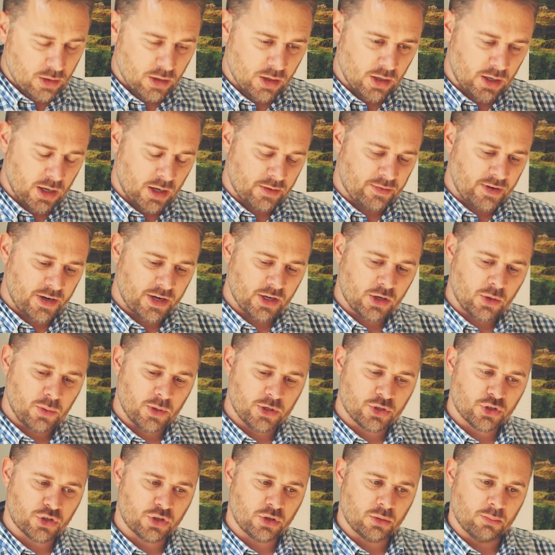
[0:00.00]
had a
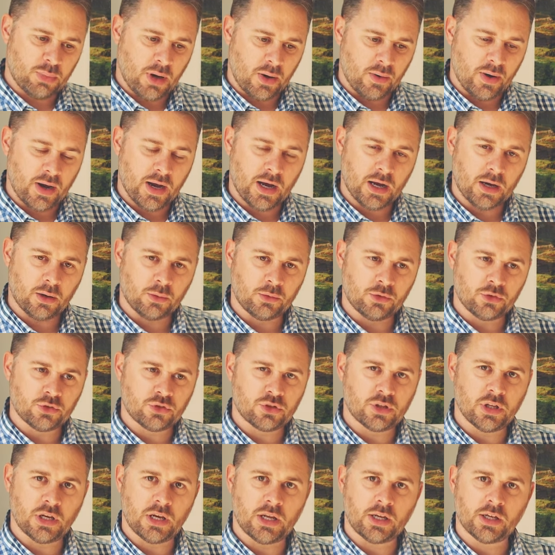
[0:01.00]
question about how
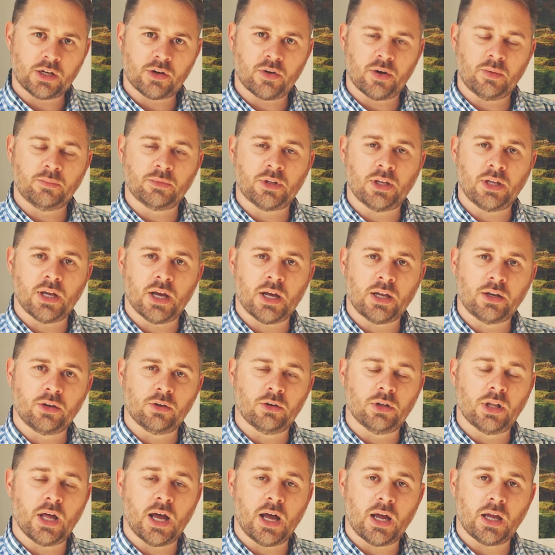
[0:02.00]
does the Leica M-D
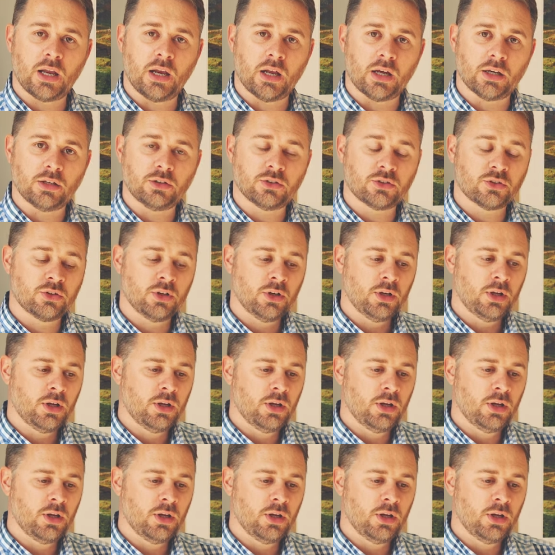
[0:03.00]
handle highlights